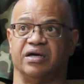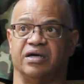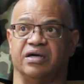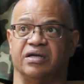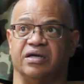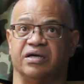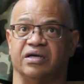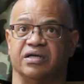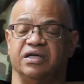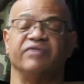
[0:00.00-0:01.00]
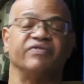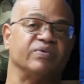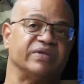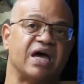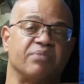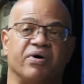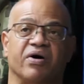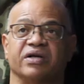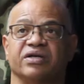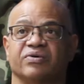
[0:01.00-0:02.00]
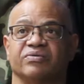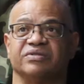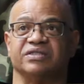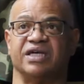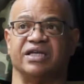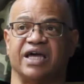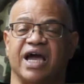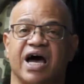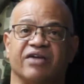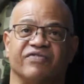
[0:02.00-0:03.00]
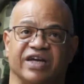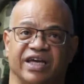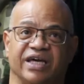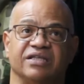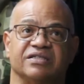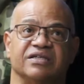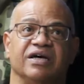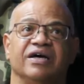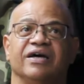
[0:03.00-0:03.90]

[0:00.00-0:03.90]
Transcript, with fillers: and even with that part, you know, saying that God forgets